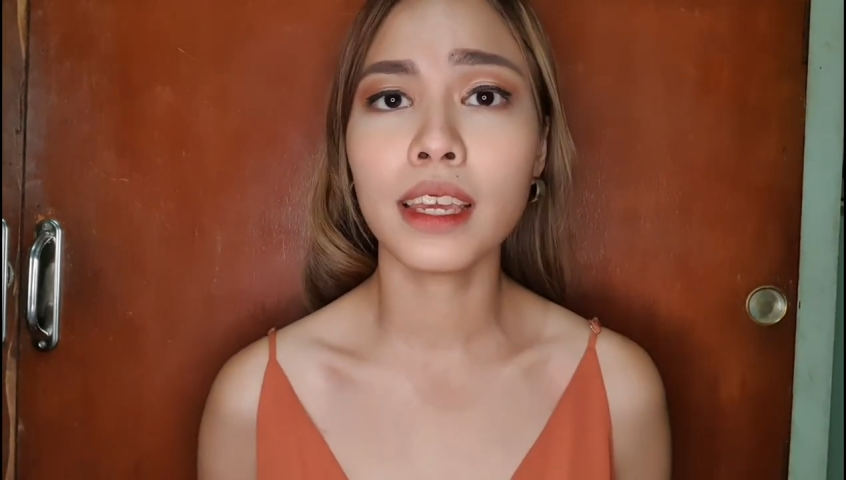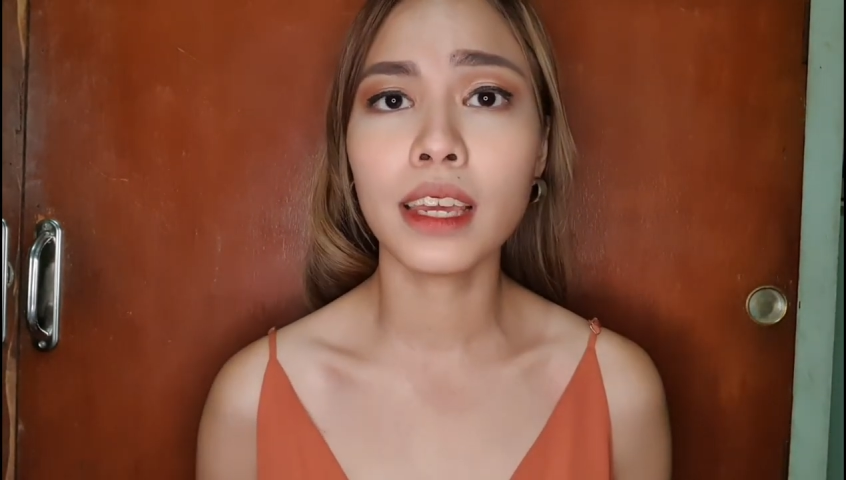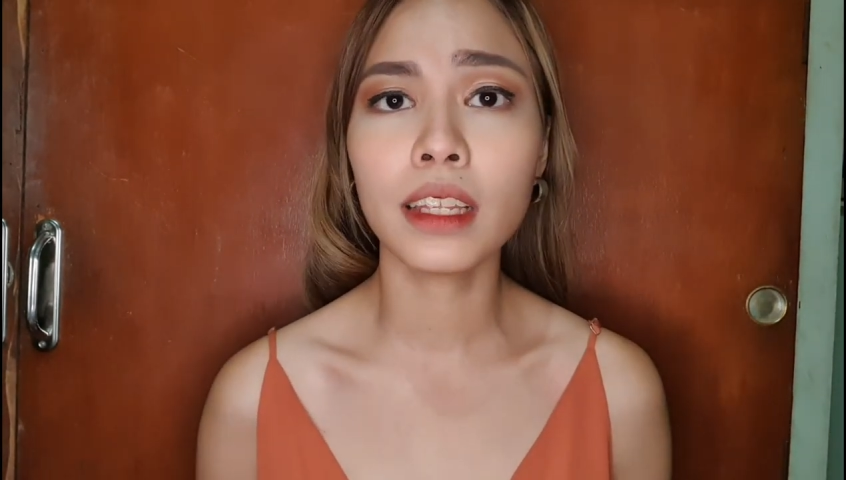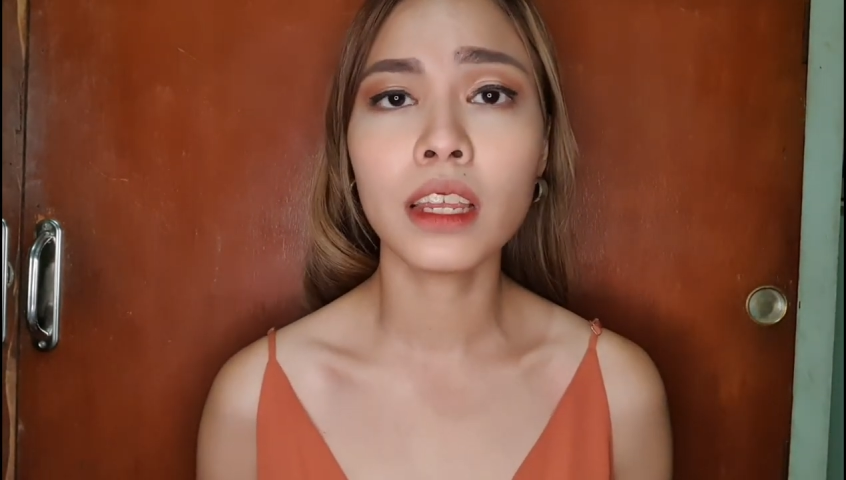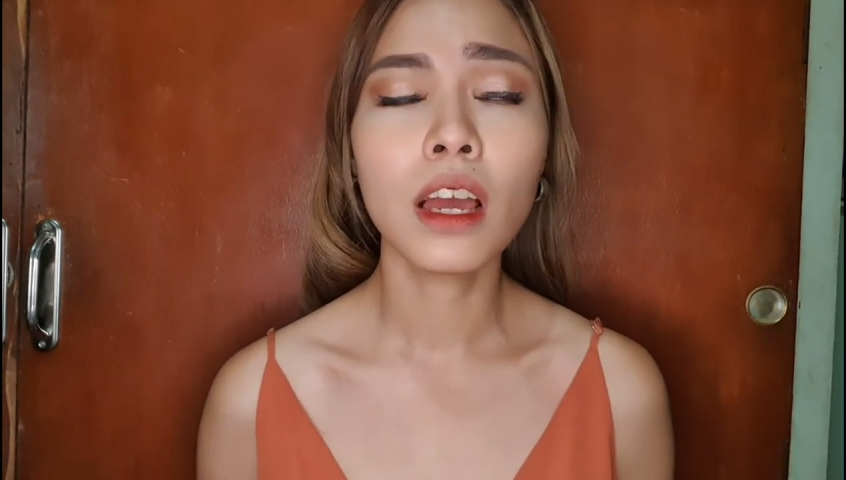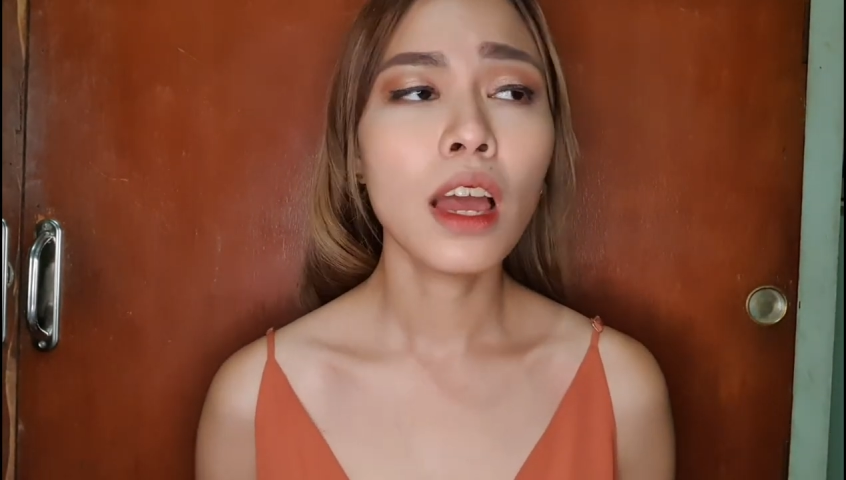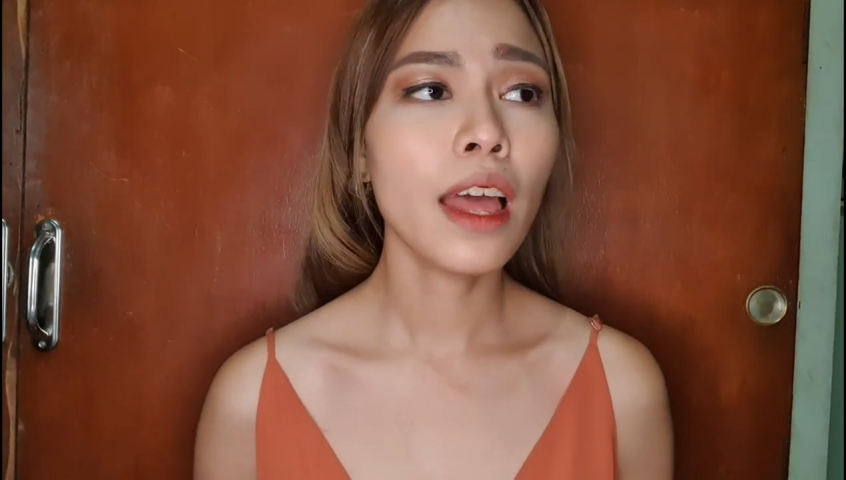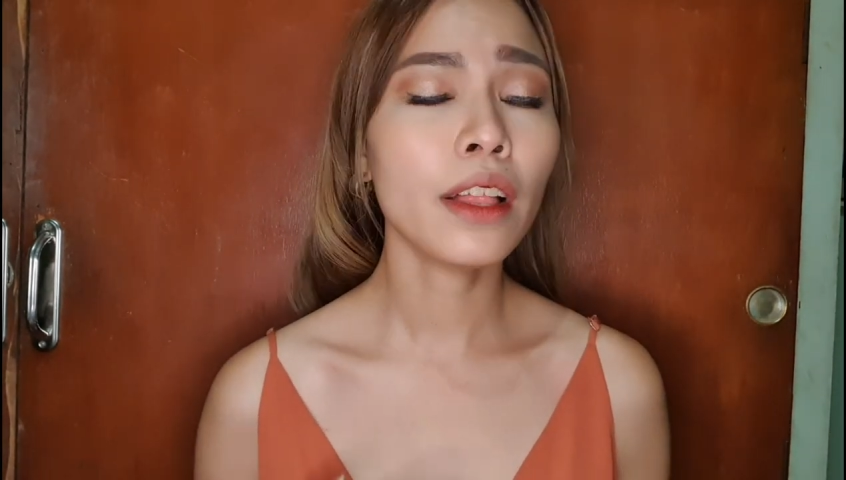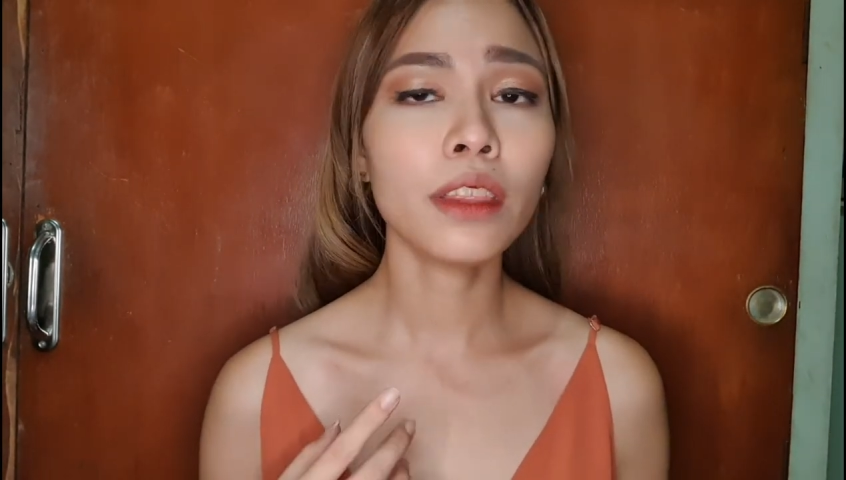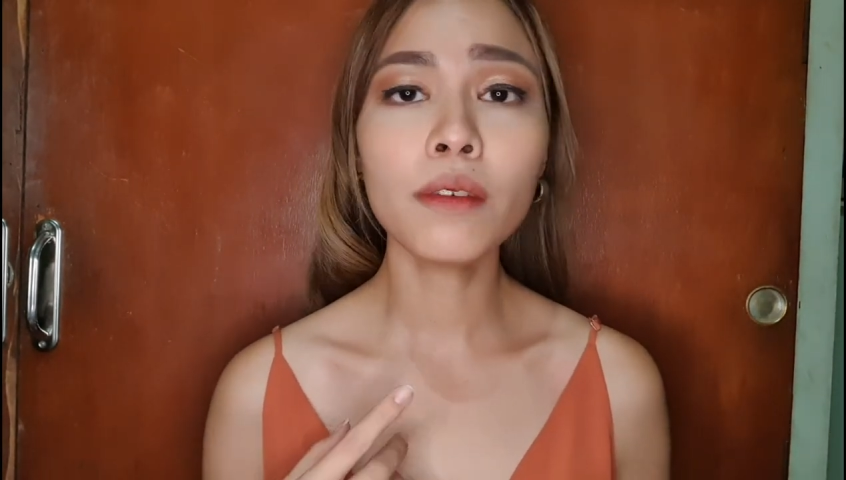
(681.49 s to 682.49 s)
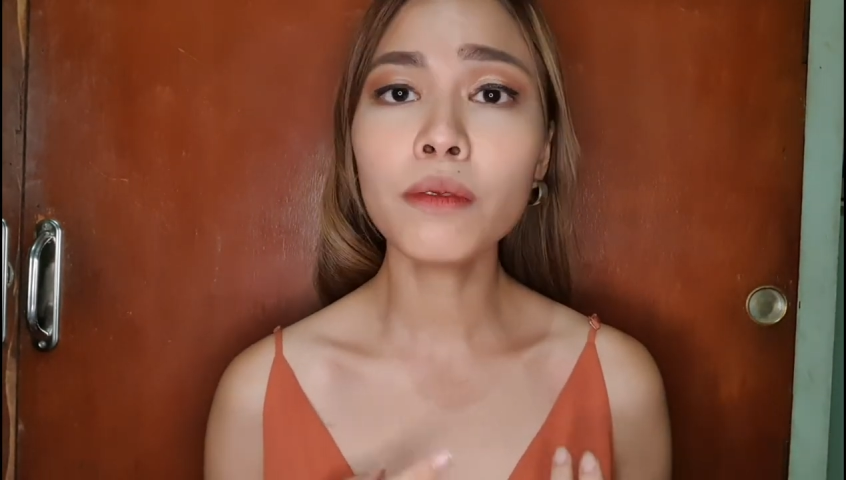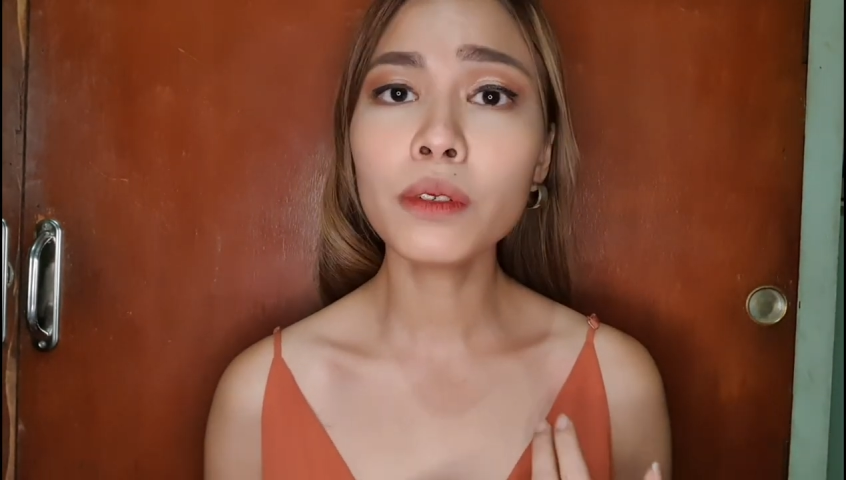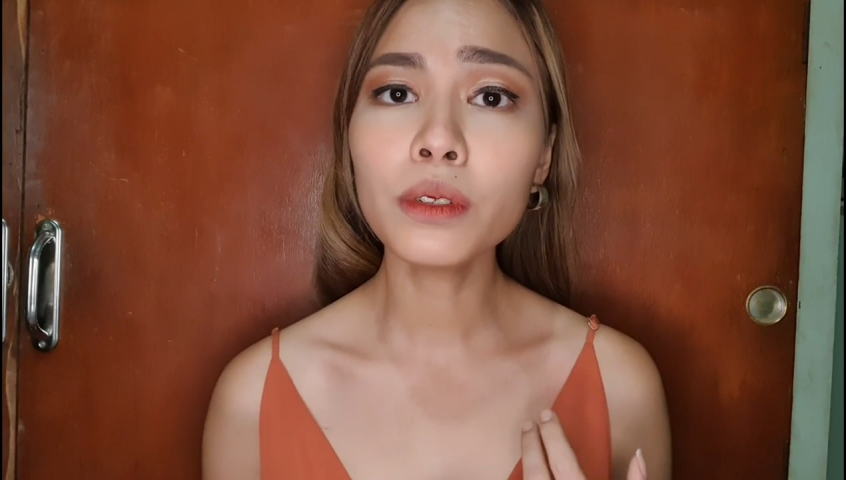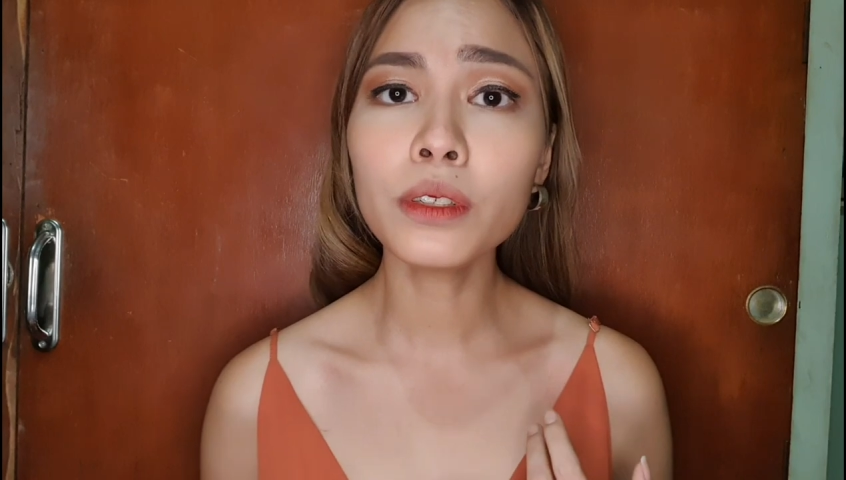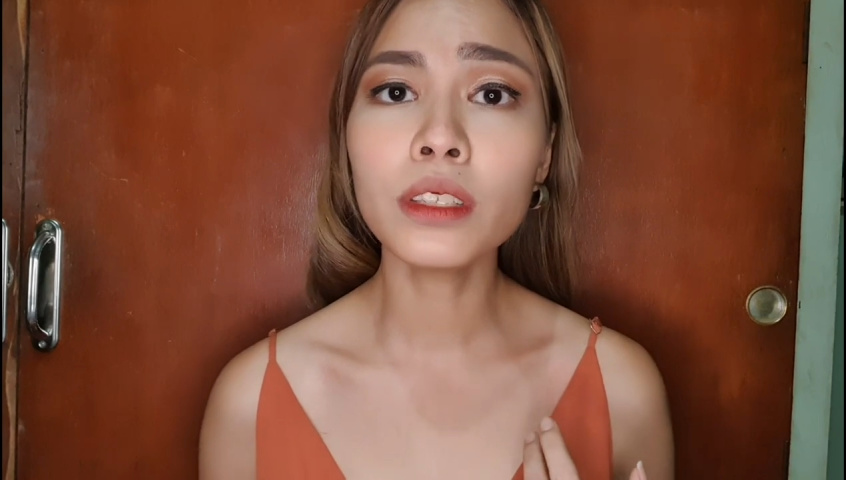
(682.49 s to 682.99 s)
eat healthy
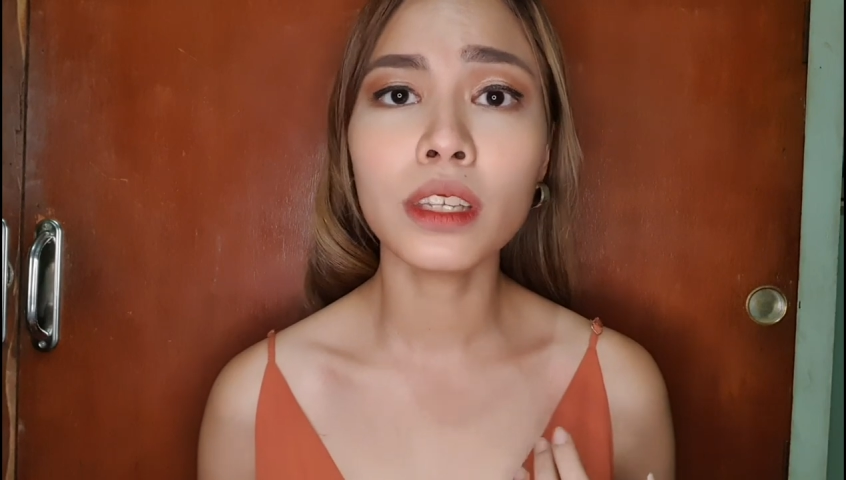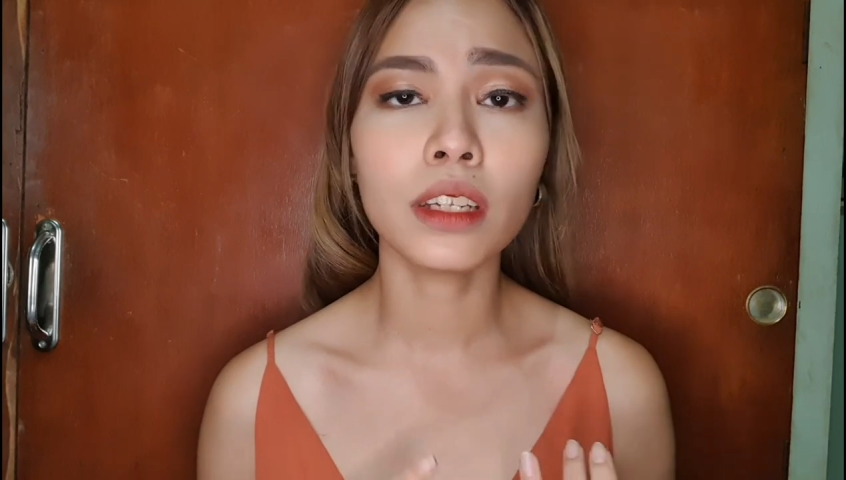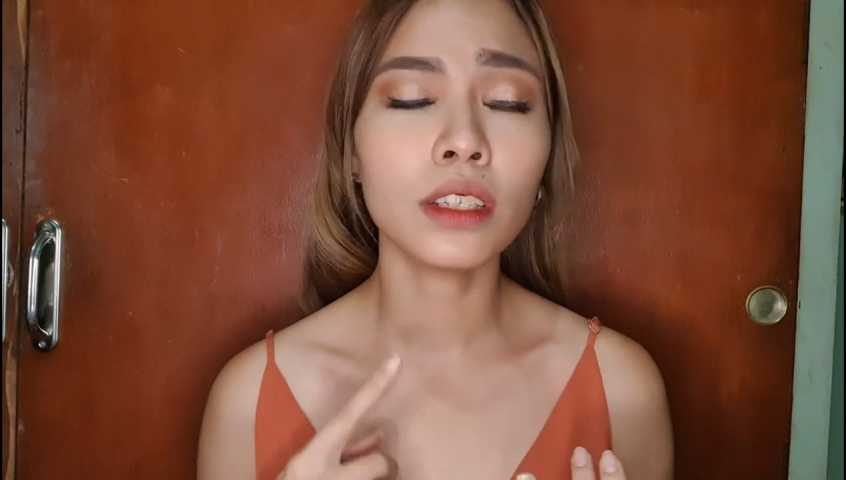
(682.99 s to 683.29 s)
foods,